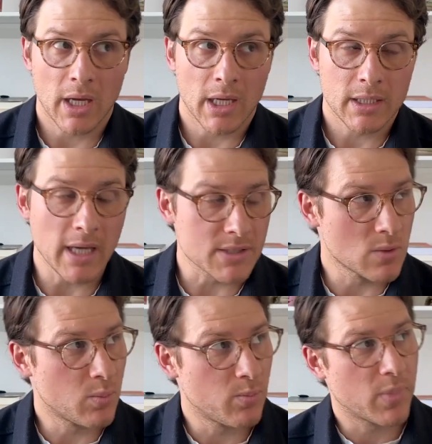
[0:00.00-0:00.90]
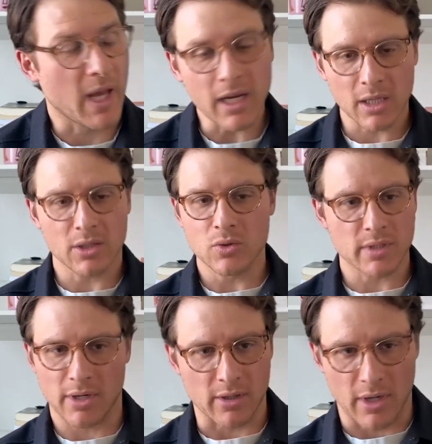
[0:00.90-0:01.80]
Yeah, so getting a
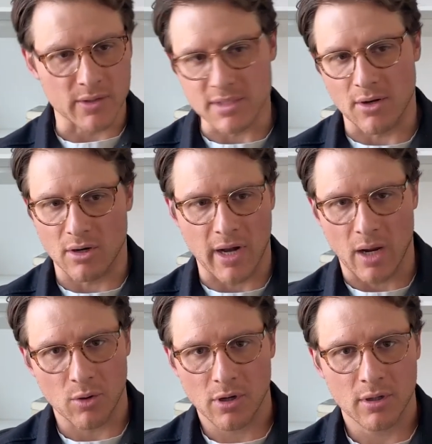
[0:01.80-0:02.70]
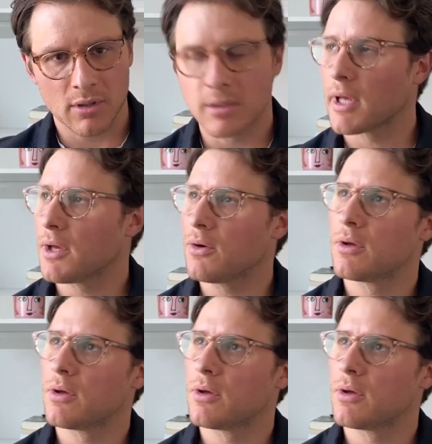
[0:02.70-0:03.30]
newsletter out is under an hour now.